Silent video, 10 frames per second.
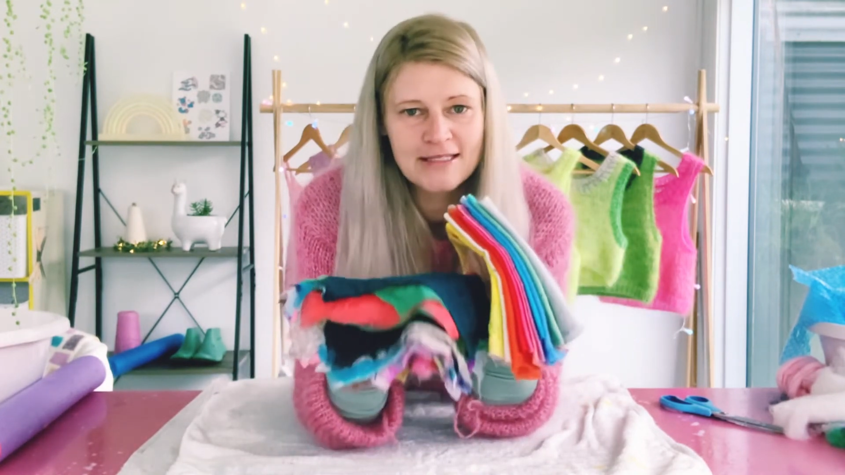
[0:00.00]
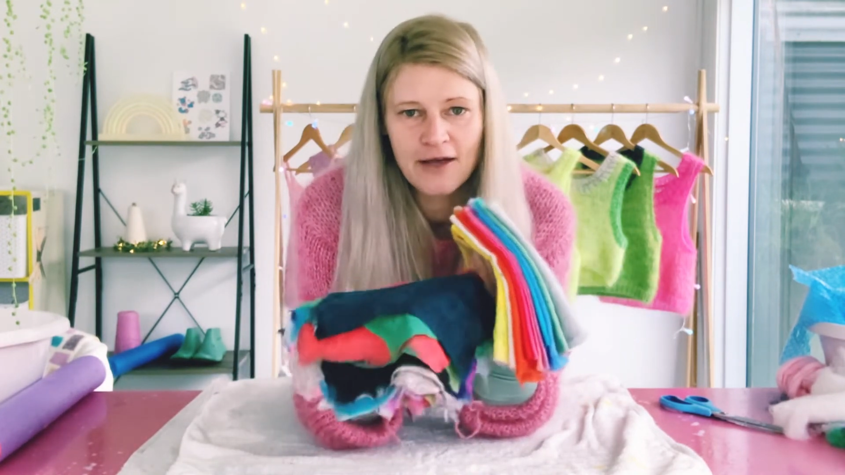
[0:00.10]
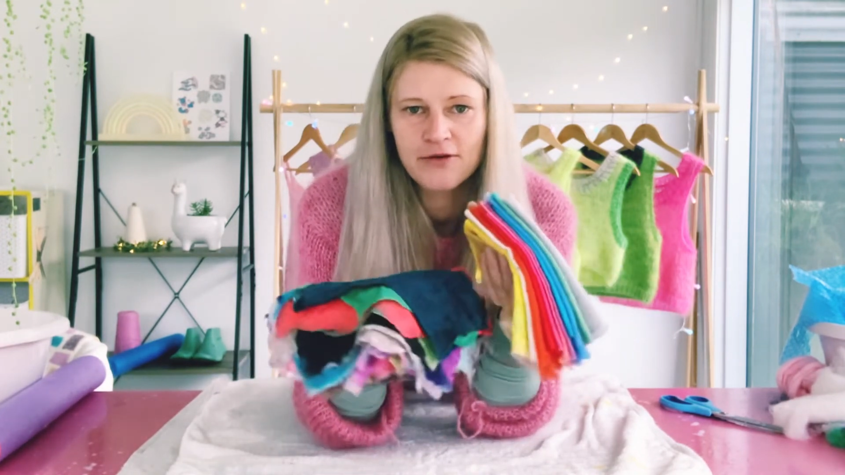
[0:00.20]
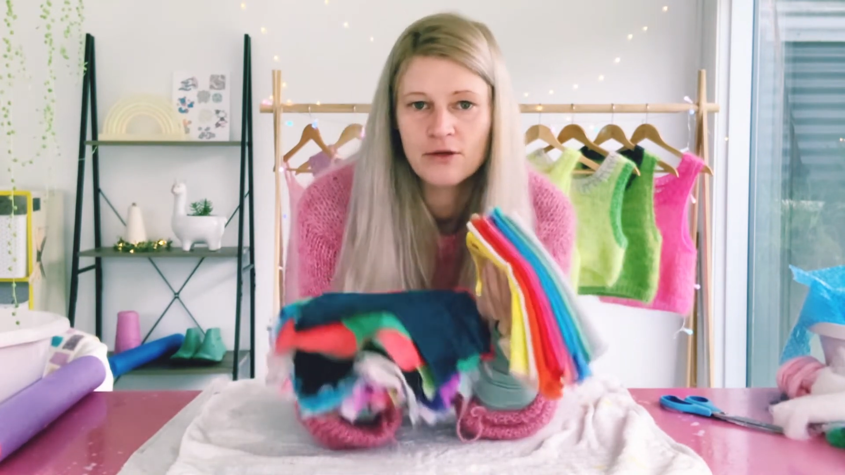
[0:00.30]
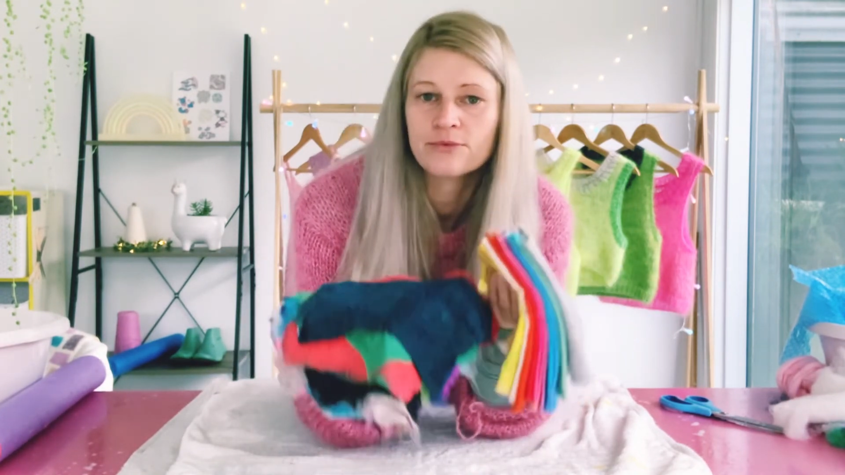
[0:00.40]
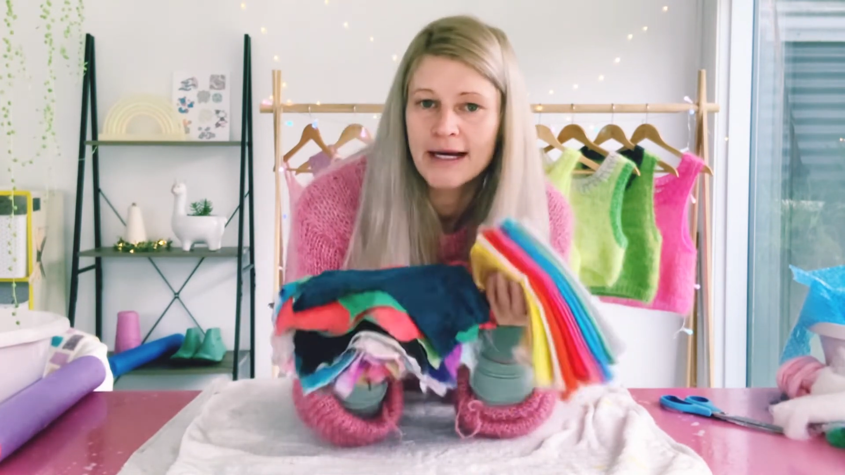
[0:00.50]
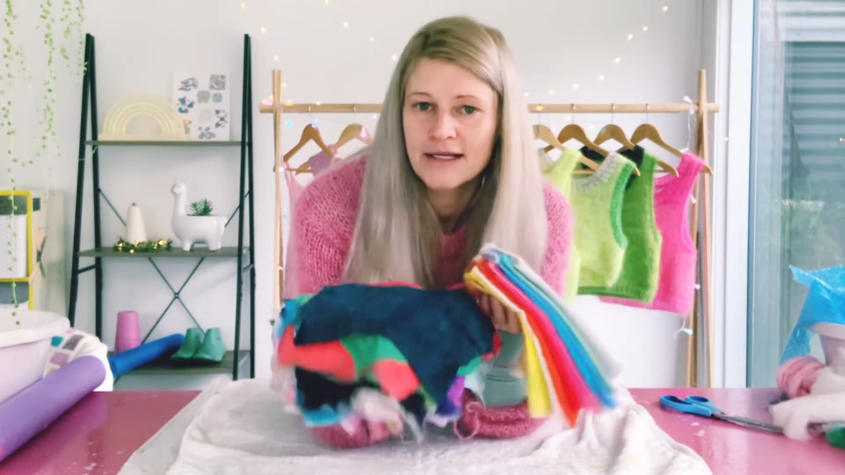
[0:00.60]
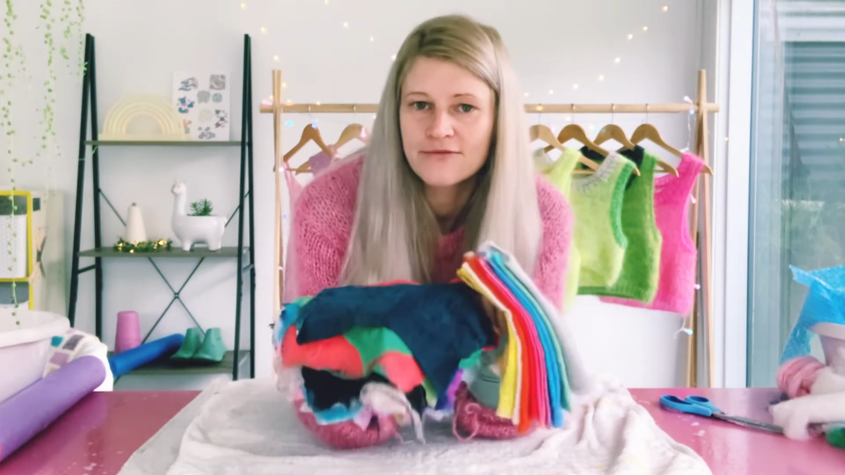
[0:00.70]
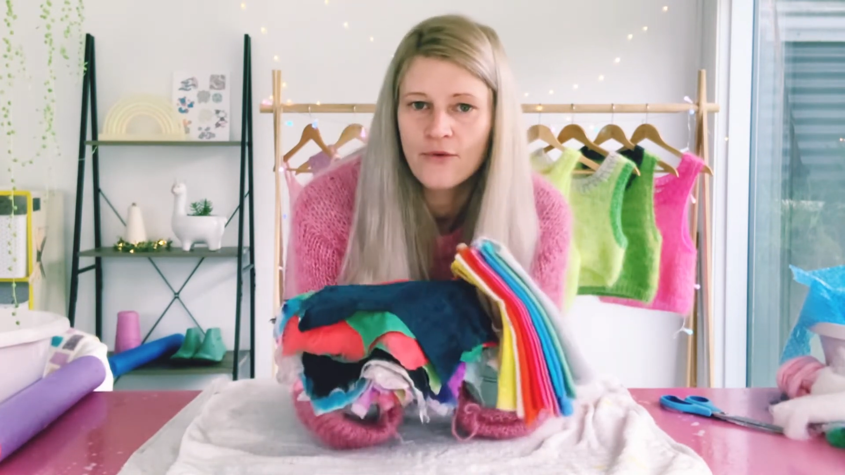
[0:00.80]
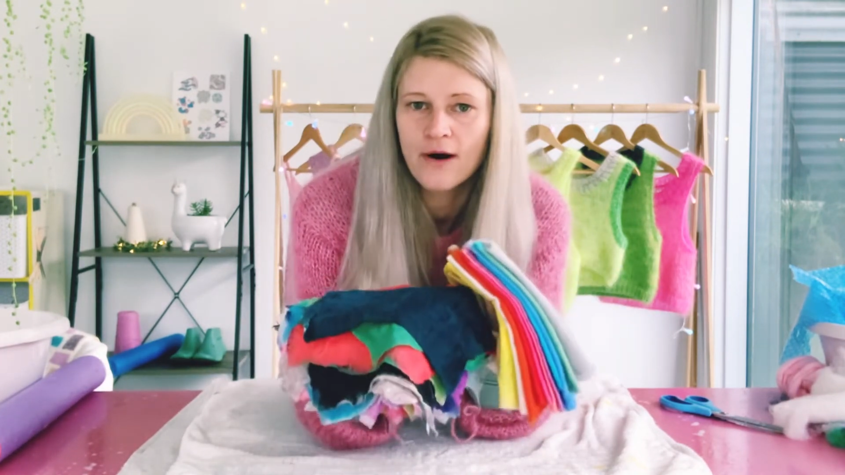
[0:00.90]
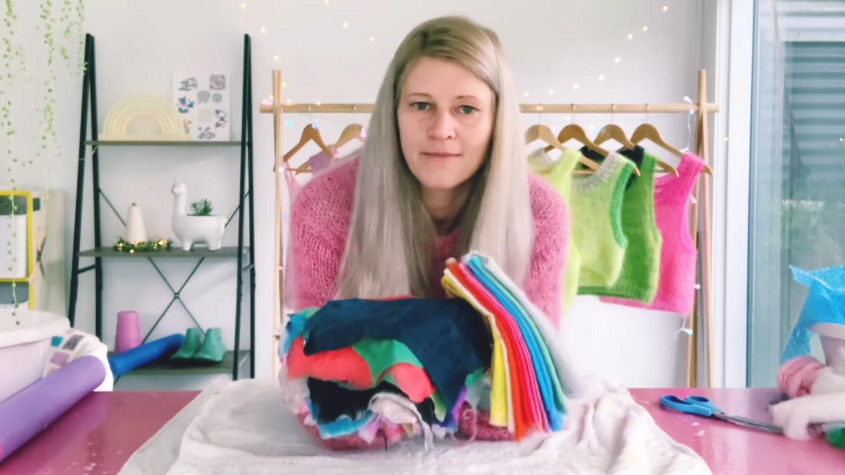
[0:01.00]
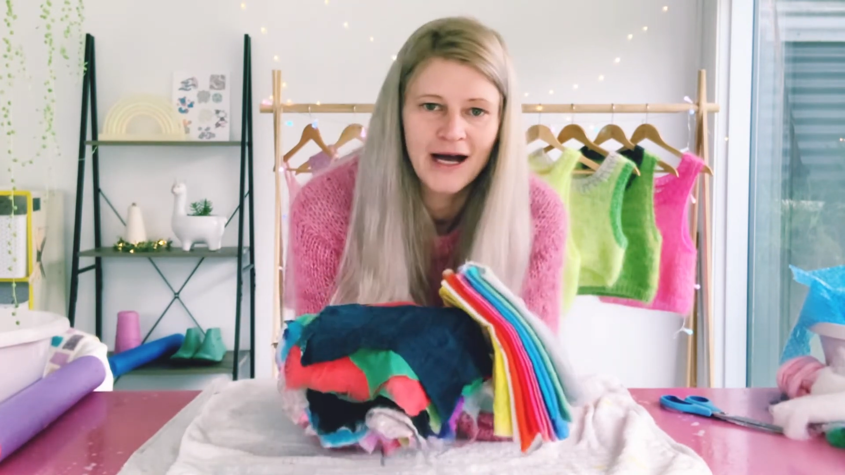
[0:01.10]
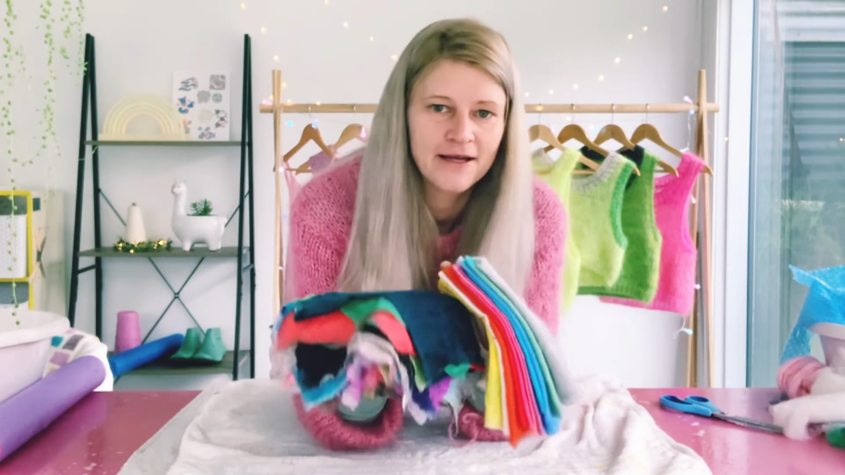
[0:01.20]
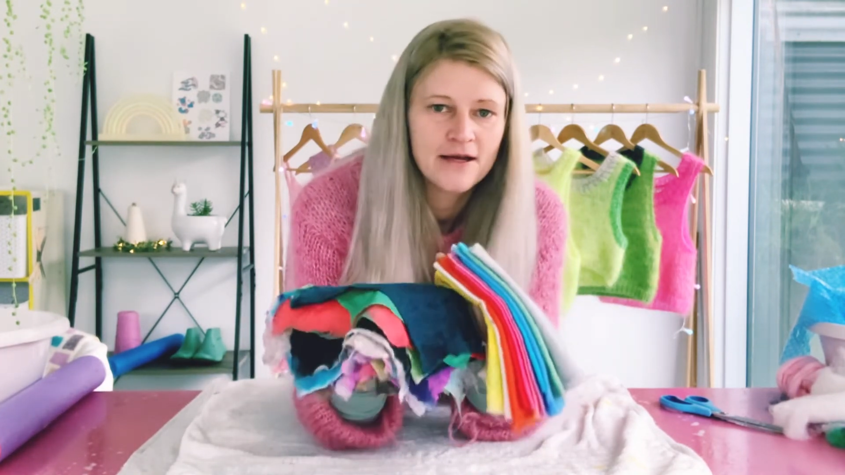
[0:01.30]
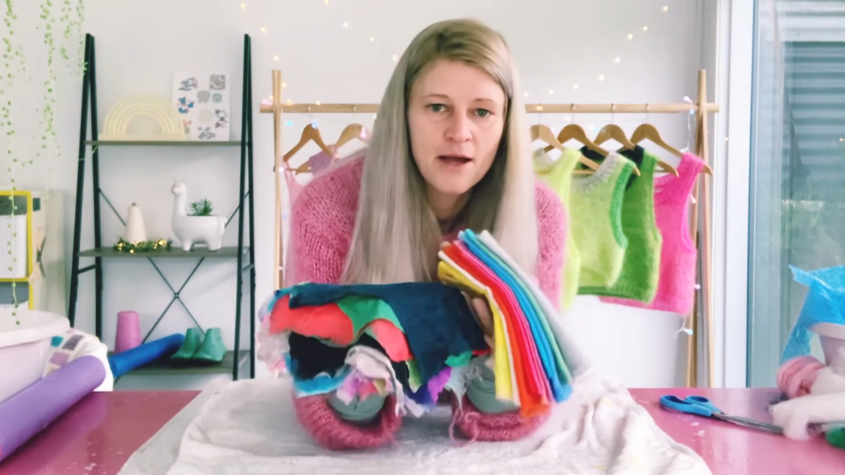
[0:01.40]
I feel ready for
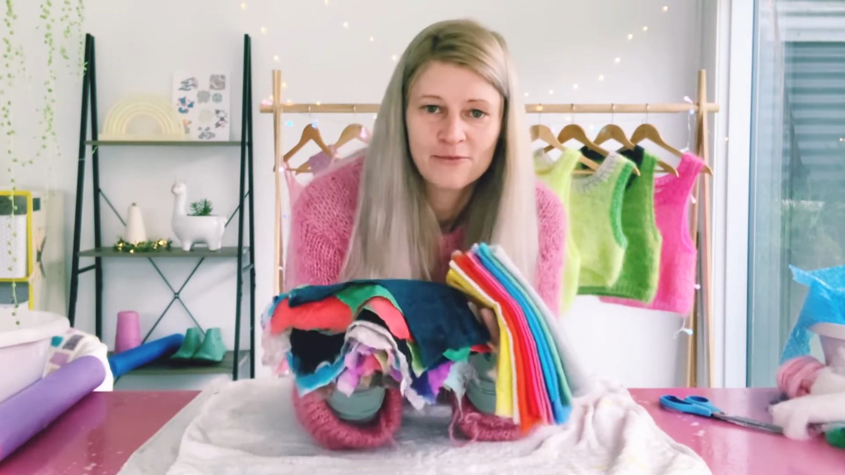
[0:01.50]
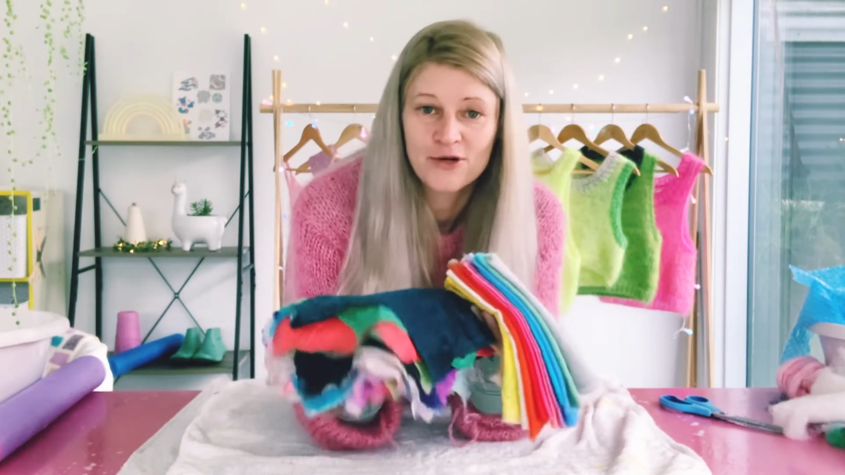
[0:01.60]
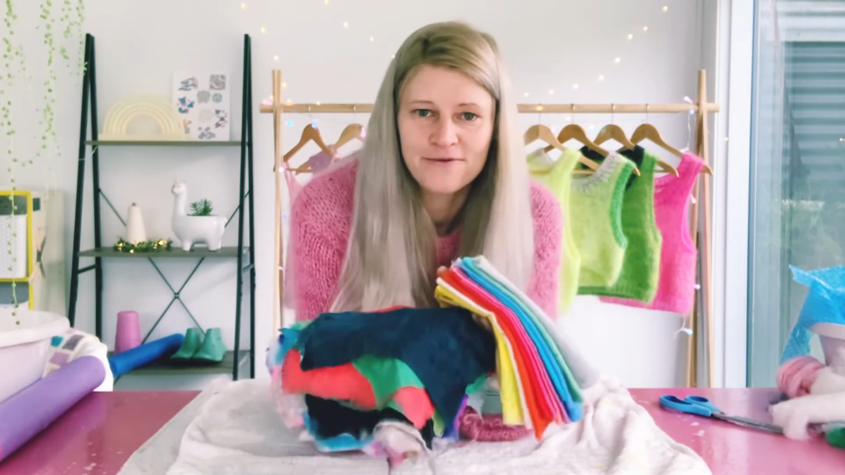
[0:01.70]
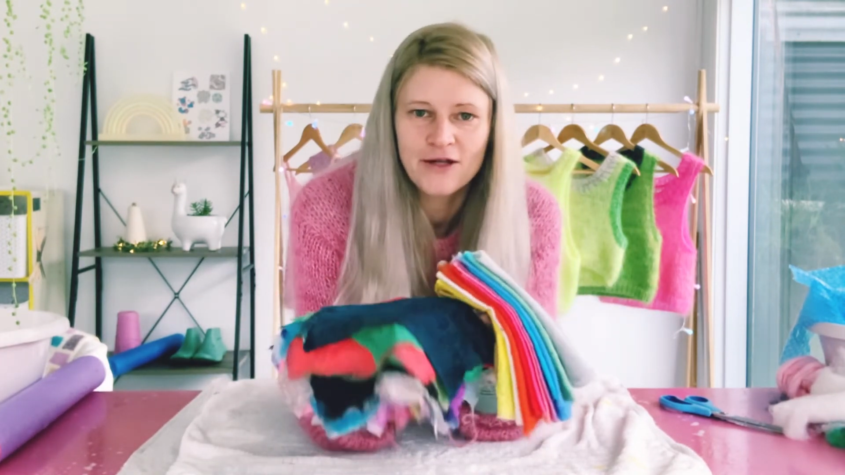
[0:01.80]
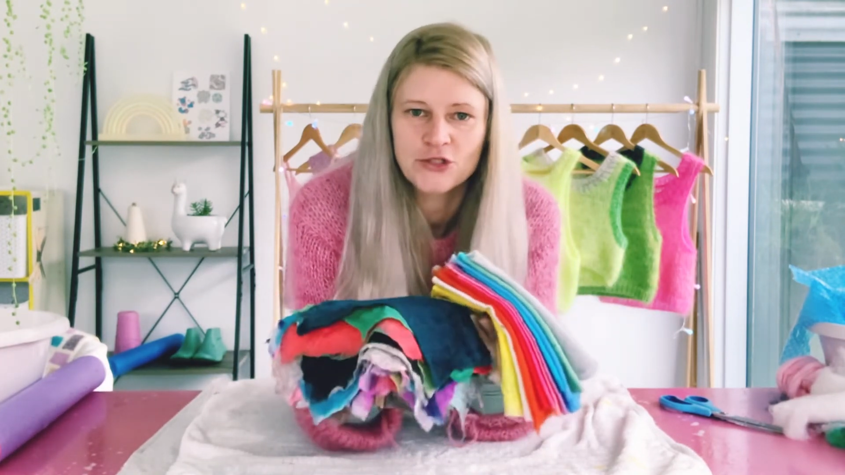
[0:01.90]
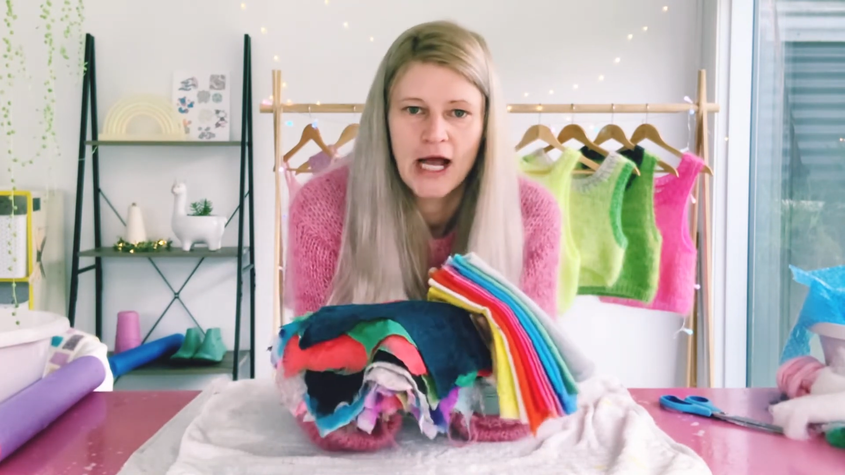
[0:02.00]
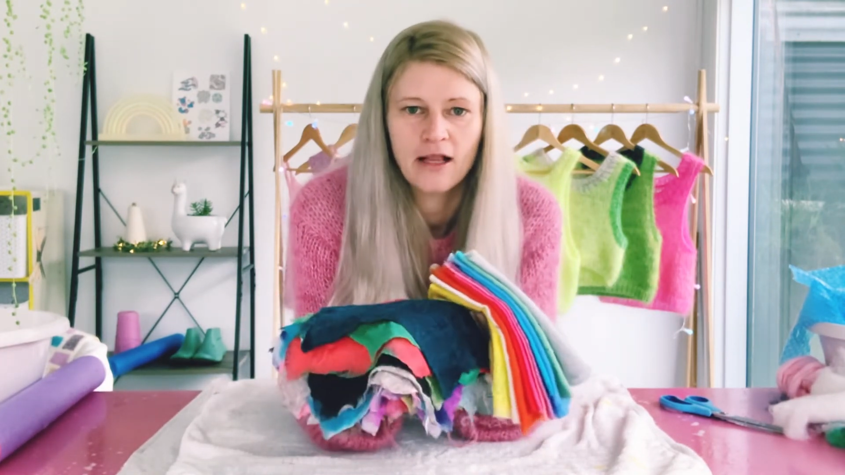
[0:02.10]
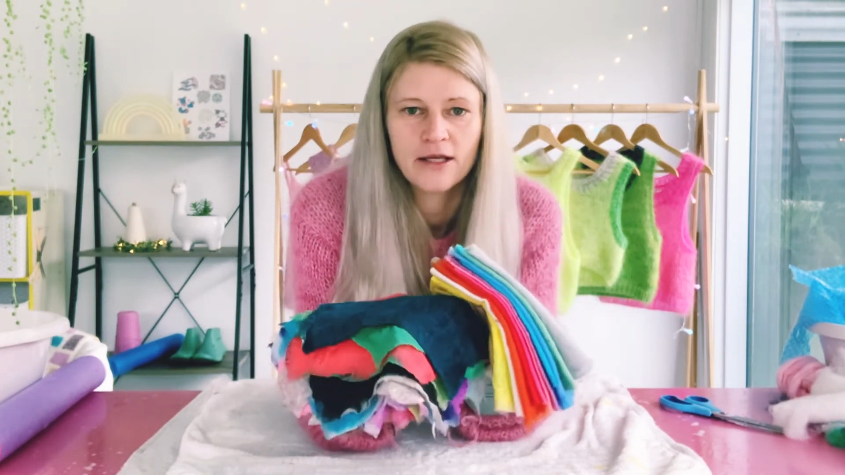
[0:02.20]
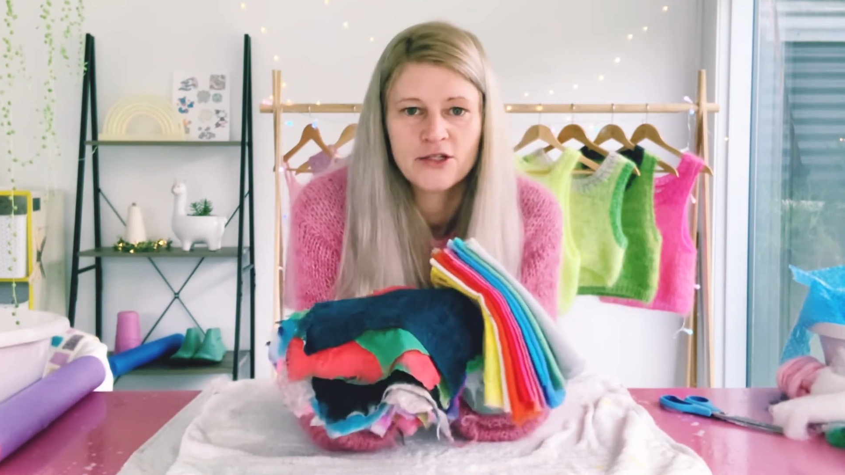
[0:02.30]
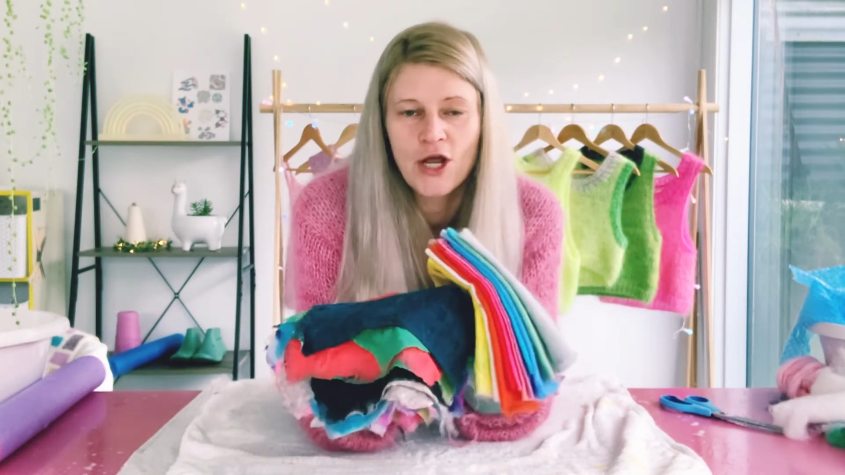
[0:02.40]
my pre-felt challenge,